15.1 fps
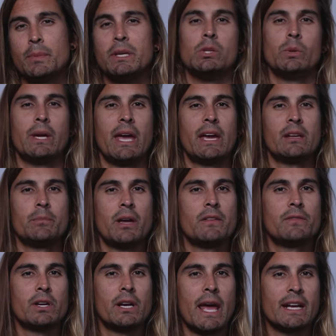but you can pay
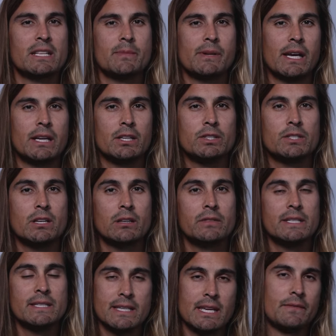for an expedited
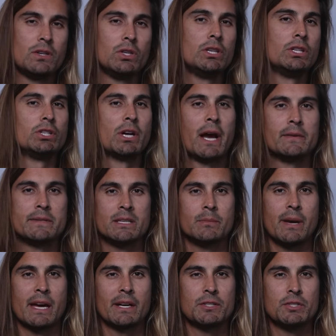service if you need your housing
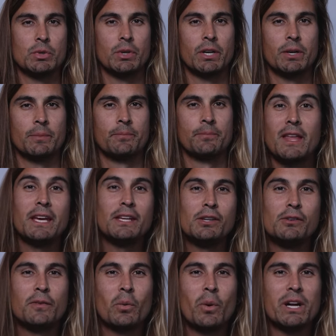back sooner. Thank
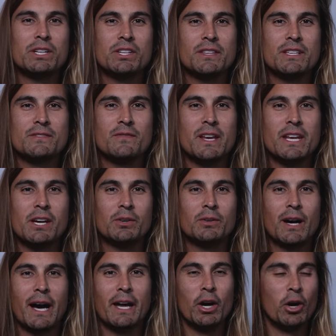you for watching this
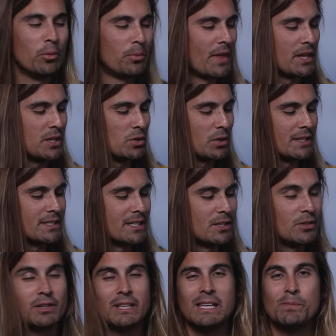video. I hope that you
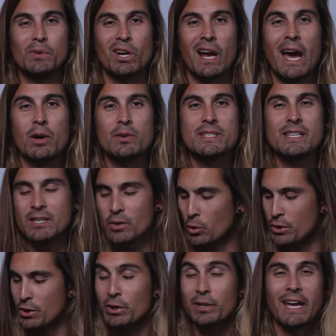continue to keep your housing
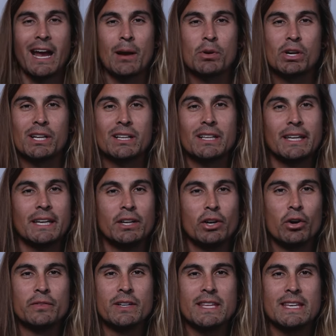or your camera clean
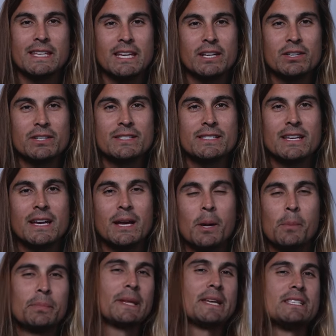over the years.
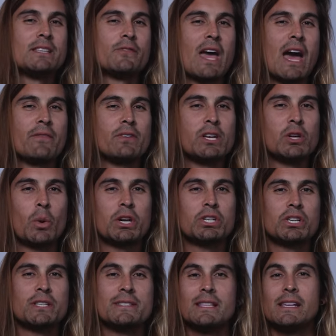Please, if you have any
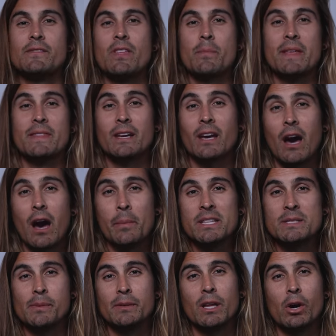questions, leave them in the
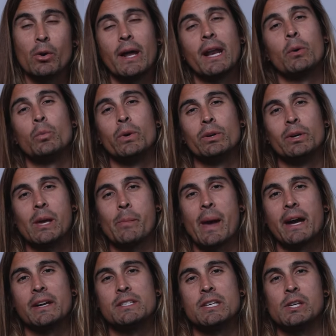comments below and I will get
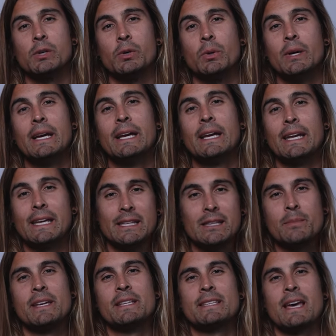back to you. In the
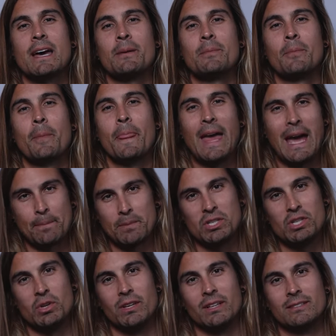meantime, happy
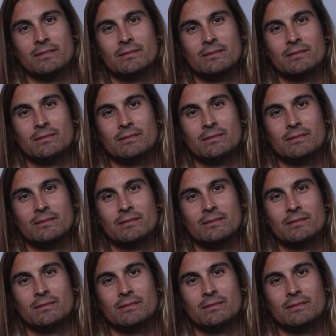shooting.